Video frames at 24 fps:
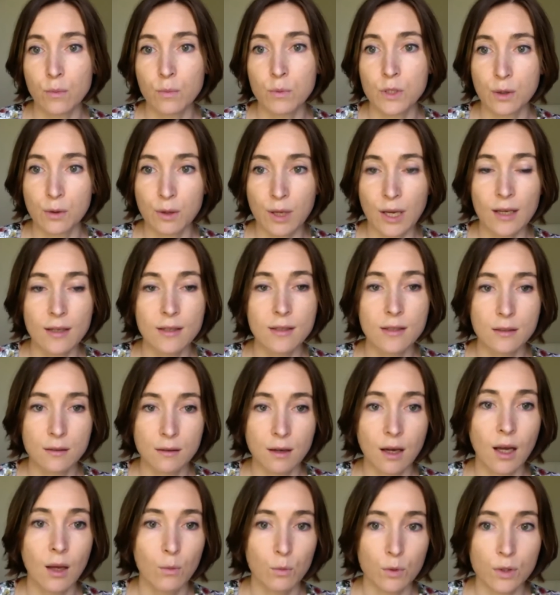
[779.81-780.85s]
So yes,
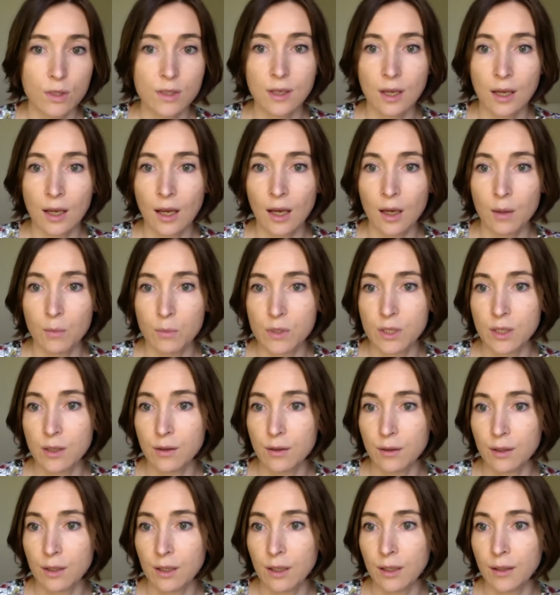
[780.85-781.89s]
I would say
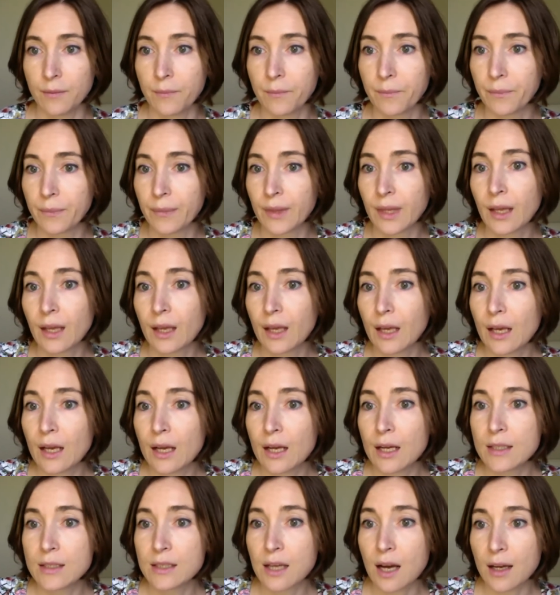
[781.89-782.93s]
absolutely.
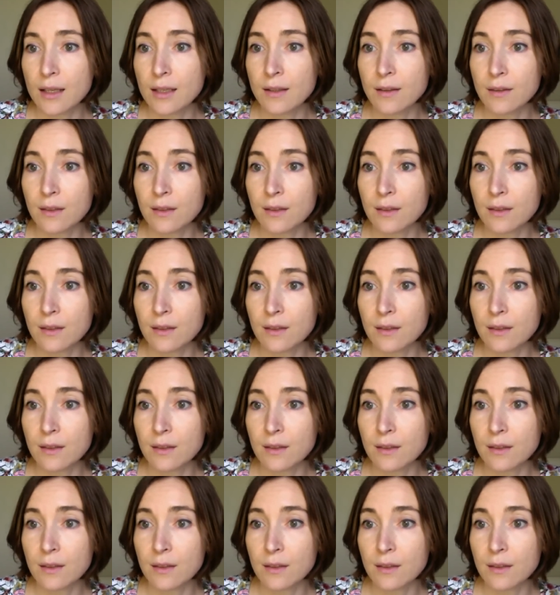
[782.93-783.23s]
Targeted